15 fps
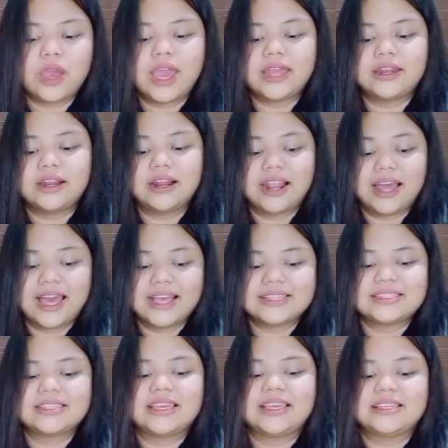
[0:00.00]
and the last
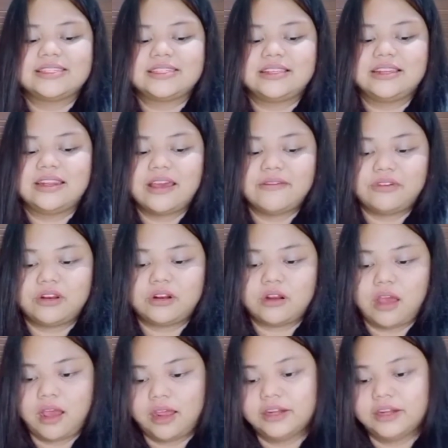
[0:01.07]
is Never Not.